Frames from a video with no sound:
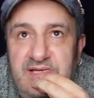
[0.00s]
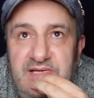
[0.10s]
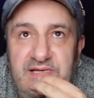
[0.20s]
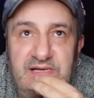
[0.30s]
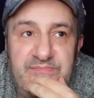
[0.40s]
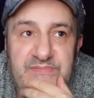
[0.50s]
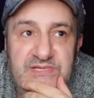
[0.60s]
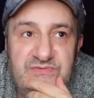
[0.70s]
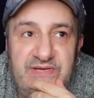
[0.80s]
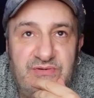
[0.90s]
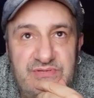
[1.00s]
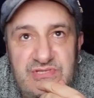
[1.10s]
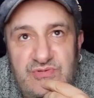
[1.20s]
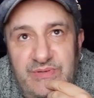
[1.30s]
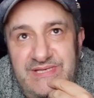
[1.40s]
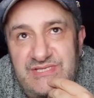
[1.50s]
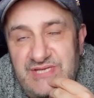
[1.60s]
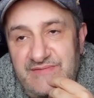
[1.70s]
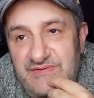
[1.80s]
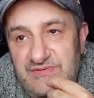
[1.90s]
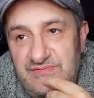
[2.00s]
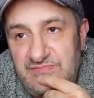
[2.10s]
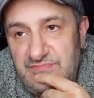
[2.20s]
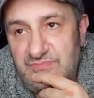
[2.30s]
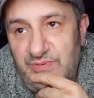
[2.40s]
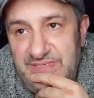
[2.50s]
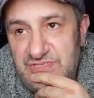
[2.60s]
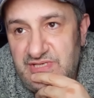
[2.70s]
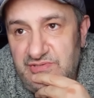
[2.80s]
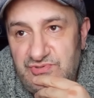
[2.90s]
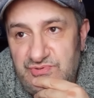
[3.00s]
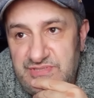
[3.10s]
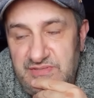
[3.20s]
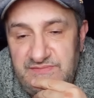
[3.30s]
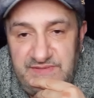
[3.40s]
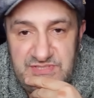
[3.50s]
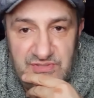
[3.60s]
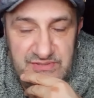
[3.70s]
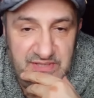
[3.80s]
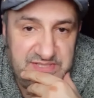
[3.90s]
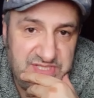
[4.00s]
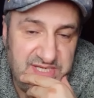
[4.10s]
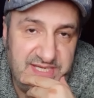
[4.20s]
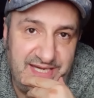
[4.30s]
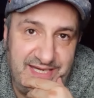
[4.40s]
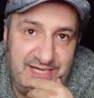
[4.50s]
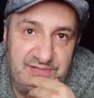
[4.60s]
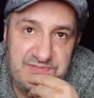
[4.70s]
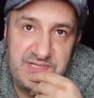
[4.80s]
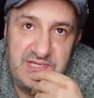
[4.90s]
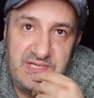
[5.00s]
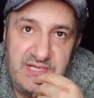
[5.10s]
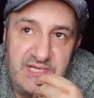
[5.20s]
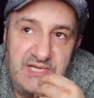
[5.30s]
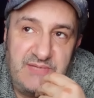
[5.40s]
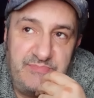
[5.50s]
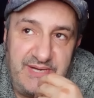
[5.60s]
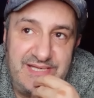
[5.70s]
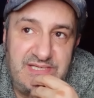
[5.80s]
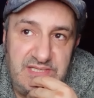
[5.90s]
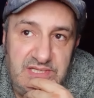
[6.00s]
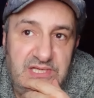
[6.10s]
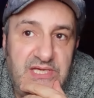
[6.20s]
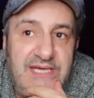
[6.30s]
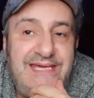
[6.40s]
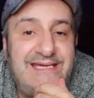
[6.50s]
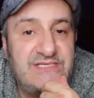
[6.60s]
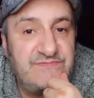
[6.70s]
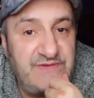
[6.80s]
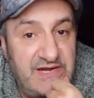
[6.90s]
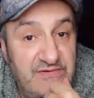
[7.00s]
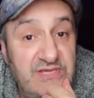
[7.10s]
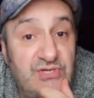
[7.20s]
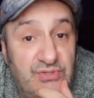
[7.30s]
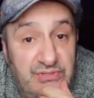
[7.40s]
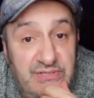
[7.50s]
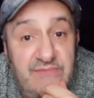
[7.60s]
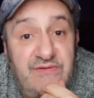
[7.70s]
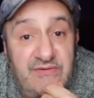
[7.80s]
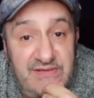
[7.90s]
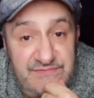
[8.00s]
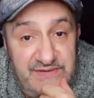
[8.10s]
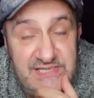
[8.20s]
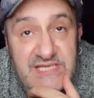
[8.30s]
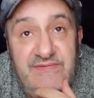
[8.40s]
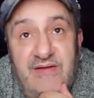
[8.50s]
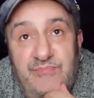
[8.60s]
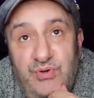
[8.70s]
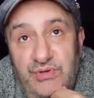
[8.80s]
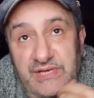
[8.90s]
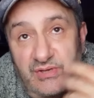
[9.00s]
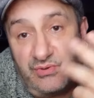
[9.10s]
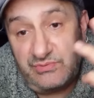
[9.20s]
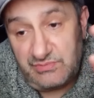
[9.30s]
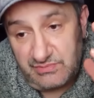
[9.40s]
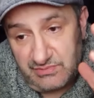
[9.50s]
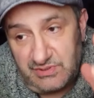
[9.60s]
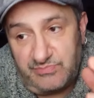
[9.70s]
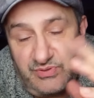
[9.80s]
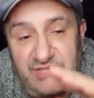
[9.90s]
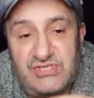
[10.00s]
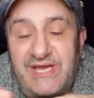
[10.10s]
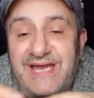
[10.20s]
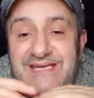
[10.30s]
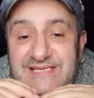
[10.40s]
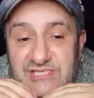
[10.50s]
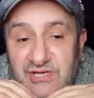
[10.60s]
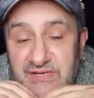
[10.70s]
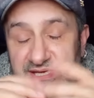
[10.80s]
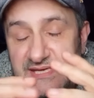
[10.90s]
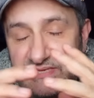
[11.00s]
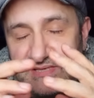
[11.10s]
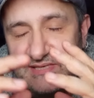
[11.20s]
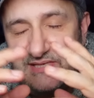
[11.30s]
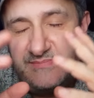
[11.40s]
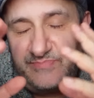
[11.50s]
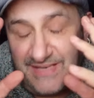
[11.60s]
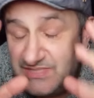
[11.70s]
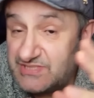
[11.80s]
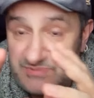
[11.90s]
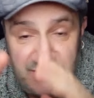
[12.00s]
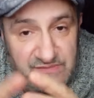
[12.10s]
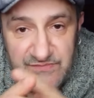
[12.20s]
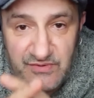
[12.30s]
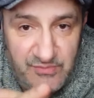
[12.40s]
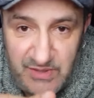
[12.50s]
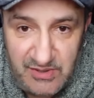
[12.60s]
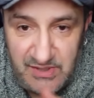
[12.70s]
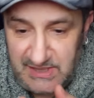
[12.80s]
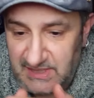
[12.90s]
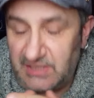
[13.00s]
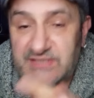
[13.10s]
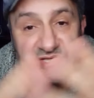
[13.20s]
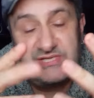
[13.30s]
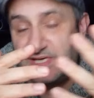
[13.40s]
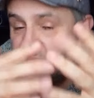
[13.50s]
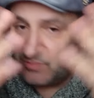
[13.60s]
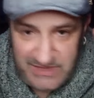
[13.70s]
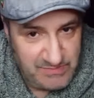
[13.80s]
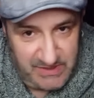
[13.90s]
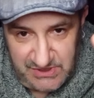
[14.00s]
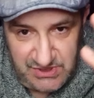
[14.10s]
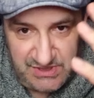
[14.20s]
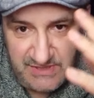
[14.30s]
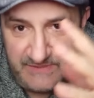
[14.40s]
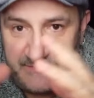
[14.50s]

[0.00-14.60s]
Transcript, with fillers: Um, his record is 27 wins, no draws, no defeats. He's got 19 KOs, but he is very good, very effective at putting on the pressure, and he he he paces himself very well. Like I say, he doesn't waste punches.